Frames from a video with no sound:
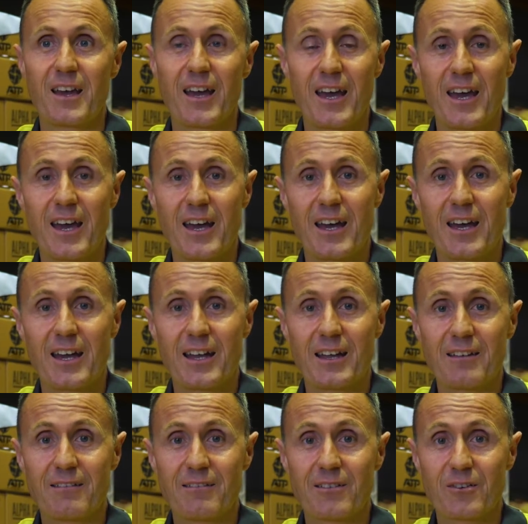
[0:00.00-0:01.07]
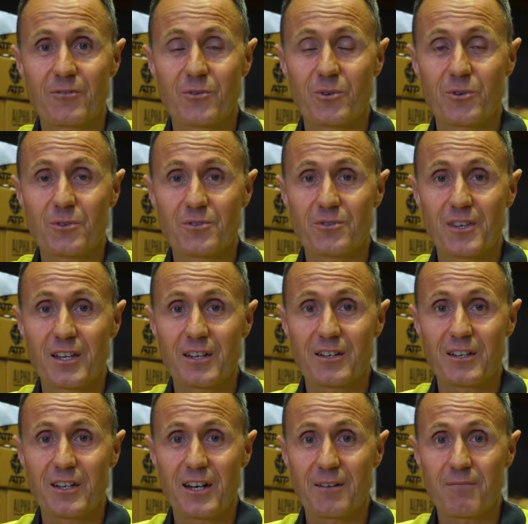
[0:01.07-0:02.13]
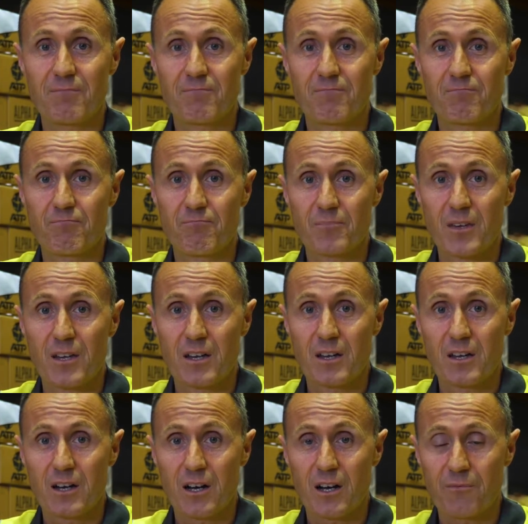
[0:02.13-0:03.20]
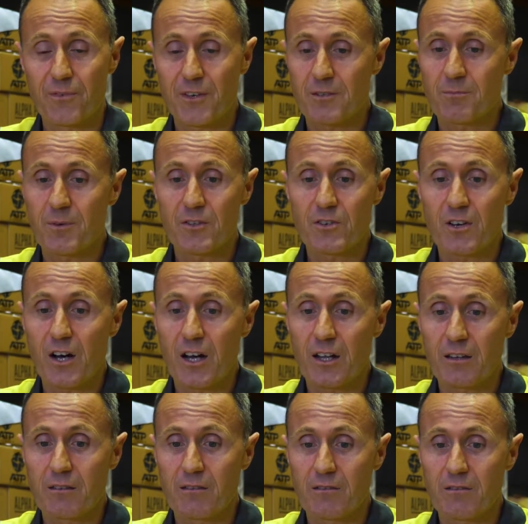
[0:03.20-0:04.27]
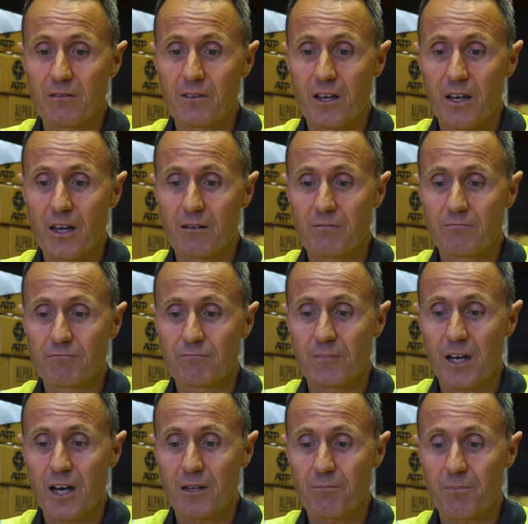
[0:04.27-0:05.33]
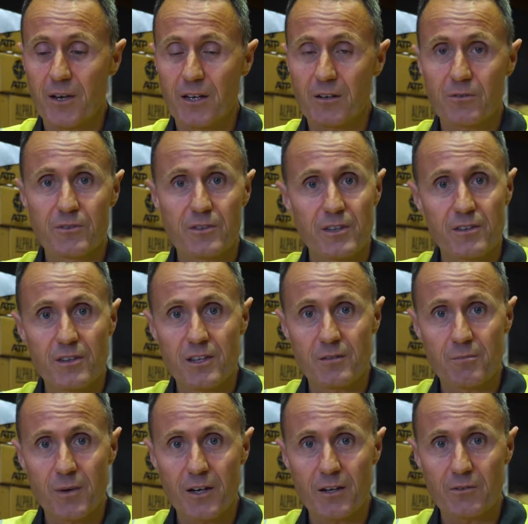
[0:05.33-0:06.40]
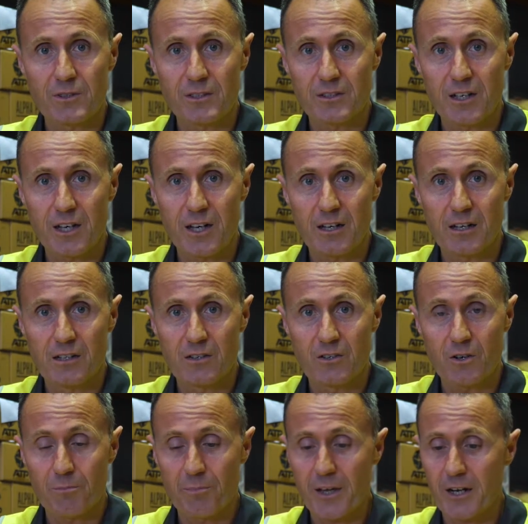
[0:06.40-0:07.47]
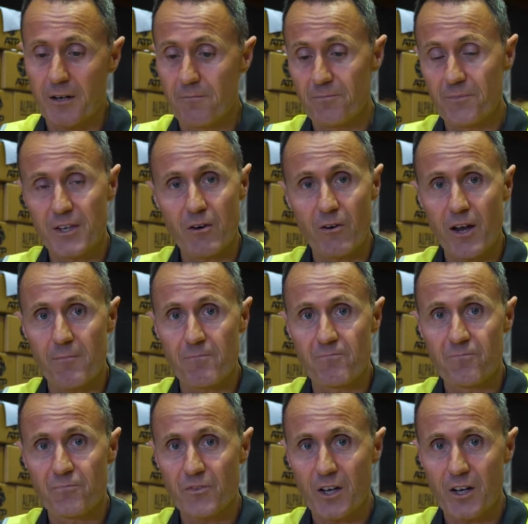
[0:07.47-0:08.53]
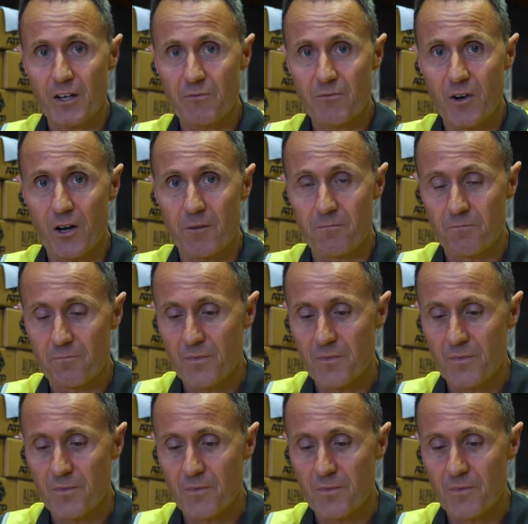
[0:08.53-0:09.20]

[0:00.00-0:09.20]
And of course, then I fixed my diet and ate better and did things better and got better. Here I am. Totally fine.